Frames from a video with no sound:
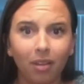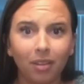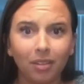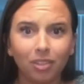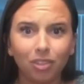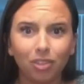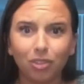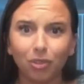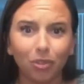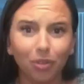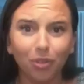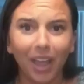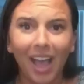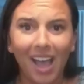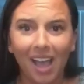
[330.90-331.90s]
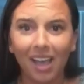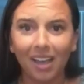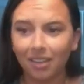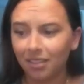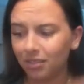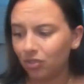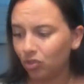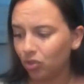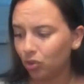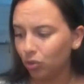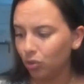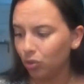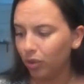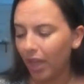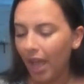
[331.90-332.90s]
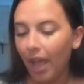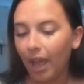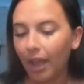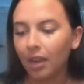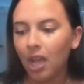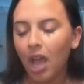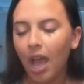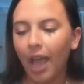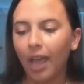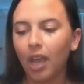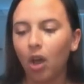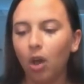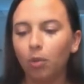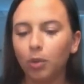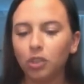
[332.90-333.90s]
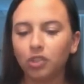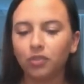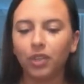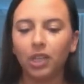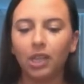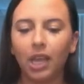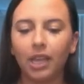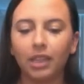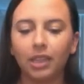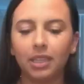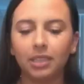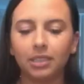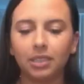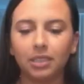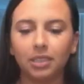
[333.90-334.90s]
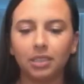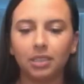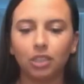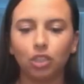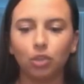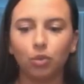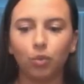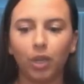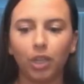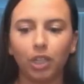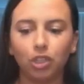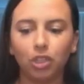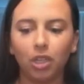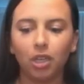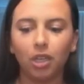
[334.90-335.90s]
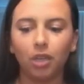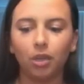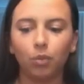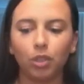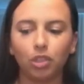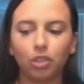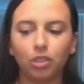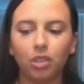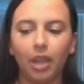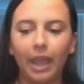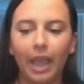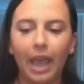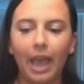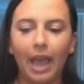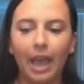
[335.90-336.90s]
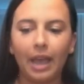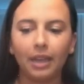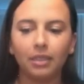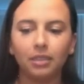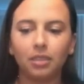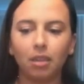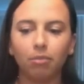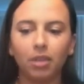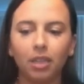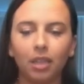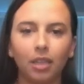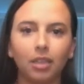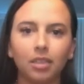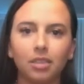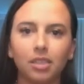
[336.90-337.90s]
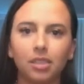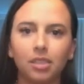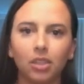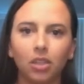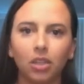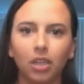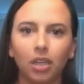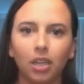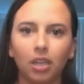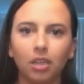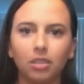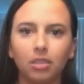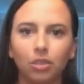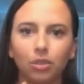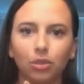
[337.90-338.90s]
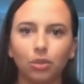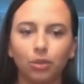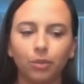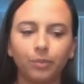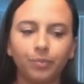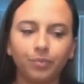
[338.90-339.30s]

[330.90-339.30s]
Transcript: screw that, screw that. I almost feel like this is a situation in which they had something that they still needed to,